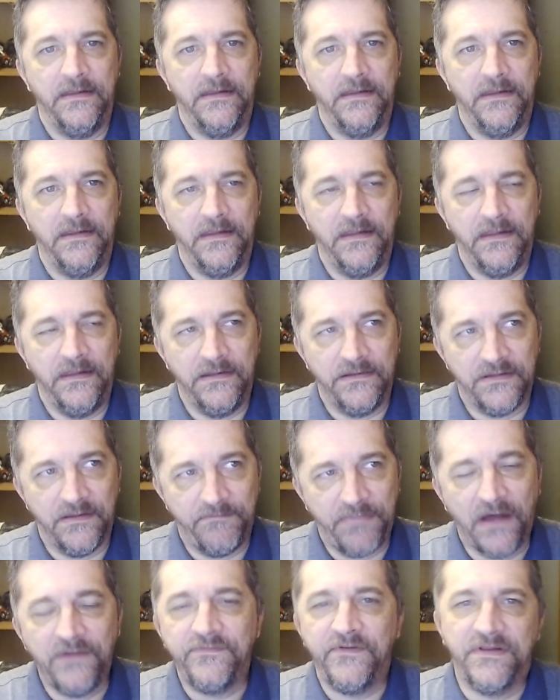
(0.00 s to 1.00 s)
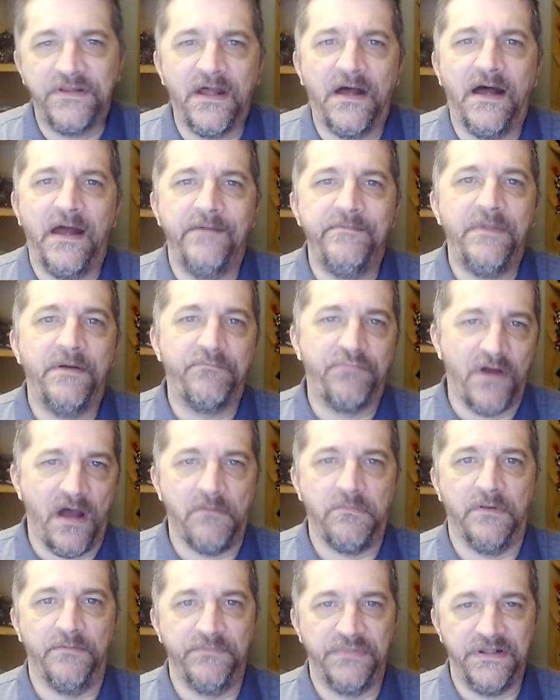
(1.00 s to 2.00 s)
is about the time that
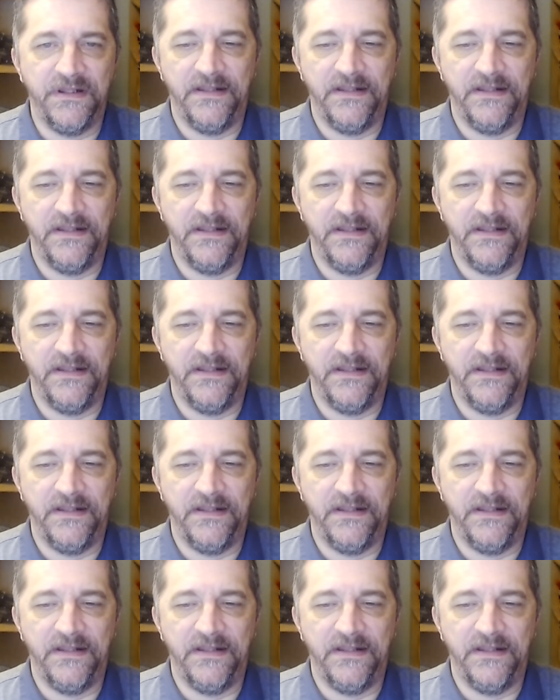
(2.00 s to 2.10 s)
problems hit.